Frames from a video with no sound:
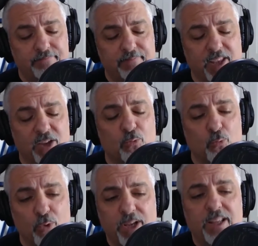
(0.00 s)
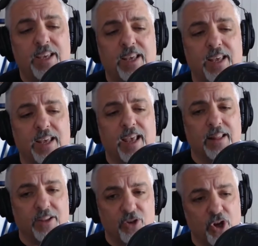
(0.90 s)
It's really a
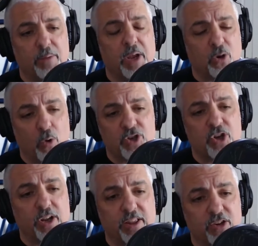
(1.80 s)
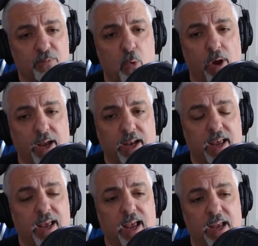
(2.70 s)
legitimate question at this point,
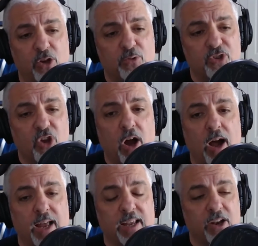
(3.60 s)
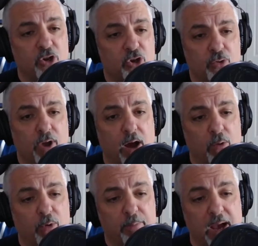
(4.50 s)
and you saw it in a shootout
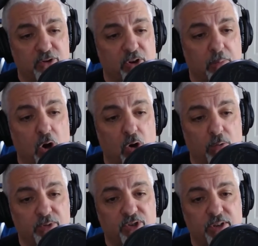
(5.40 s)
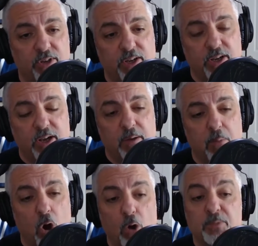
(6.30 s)
with Patrick Mahomes.
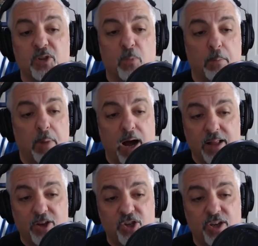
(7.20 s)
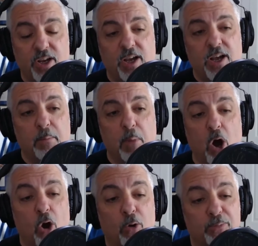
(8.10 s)
Mahomes is more polished.
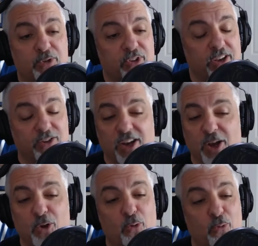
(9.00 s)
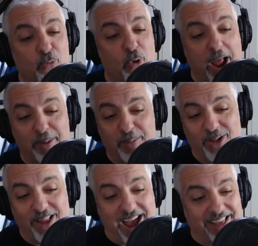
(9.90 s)
Mahomes is an
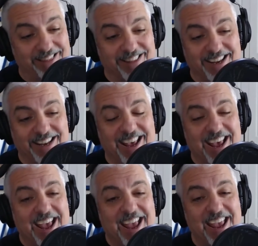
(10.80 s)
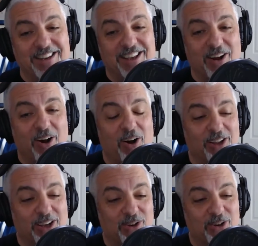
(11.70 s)
incredible athlete and did all
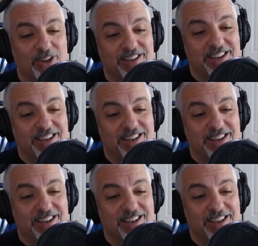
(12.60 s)
he could